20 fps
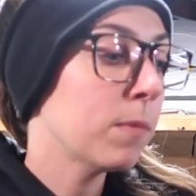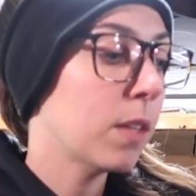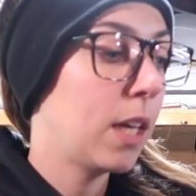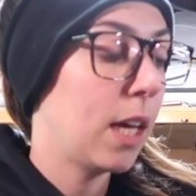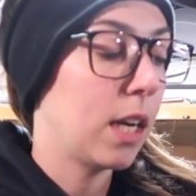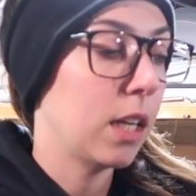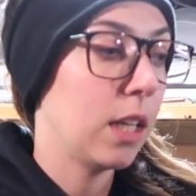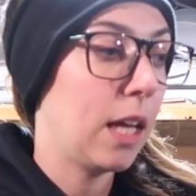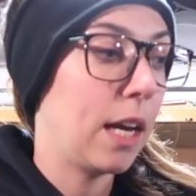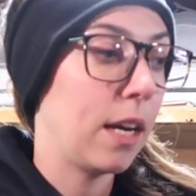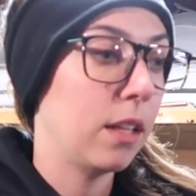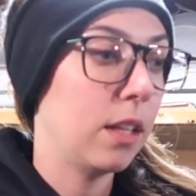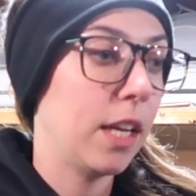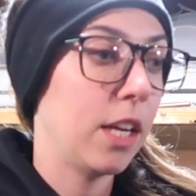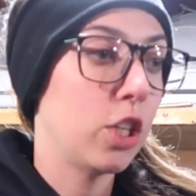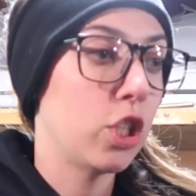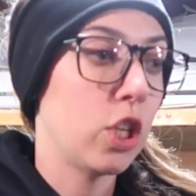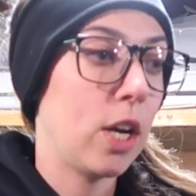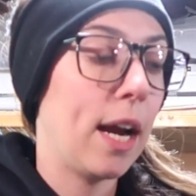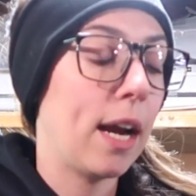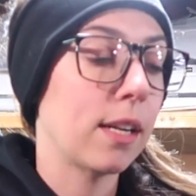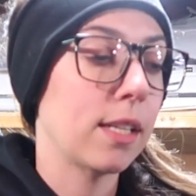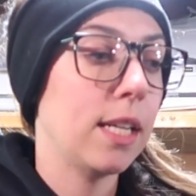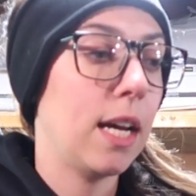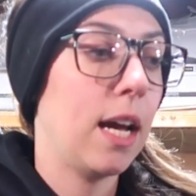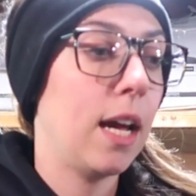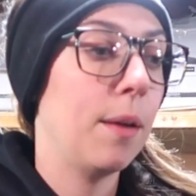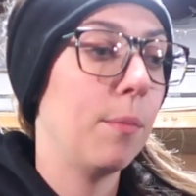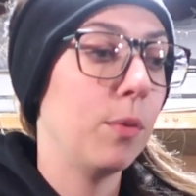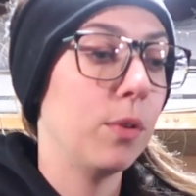get a lot of like track
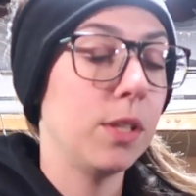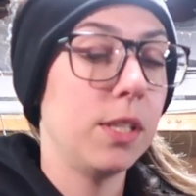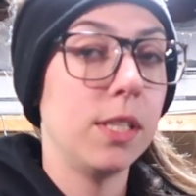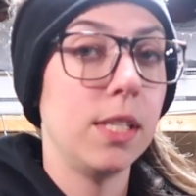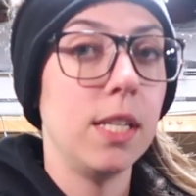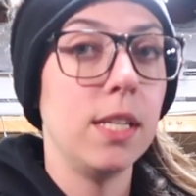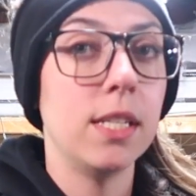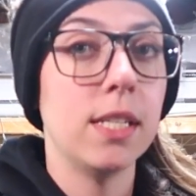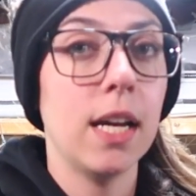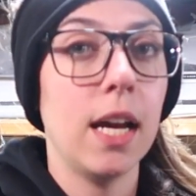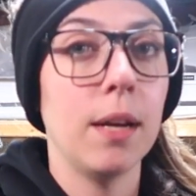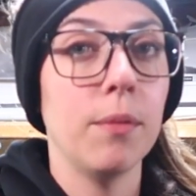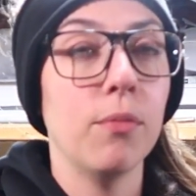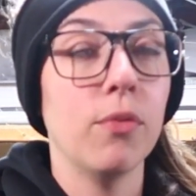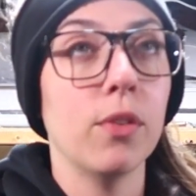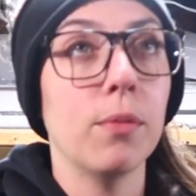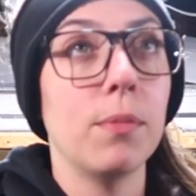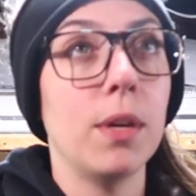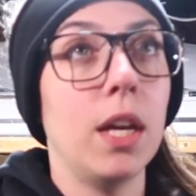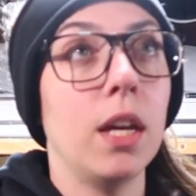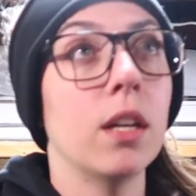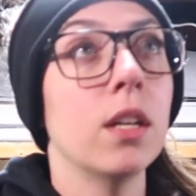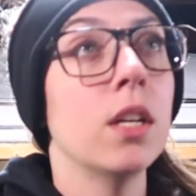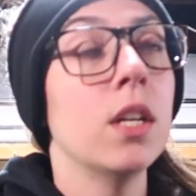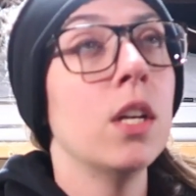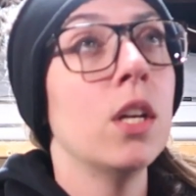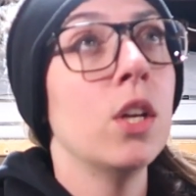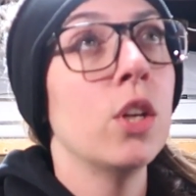time or seat time for me.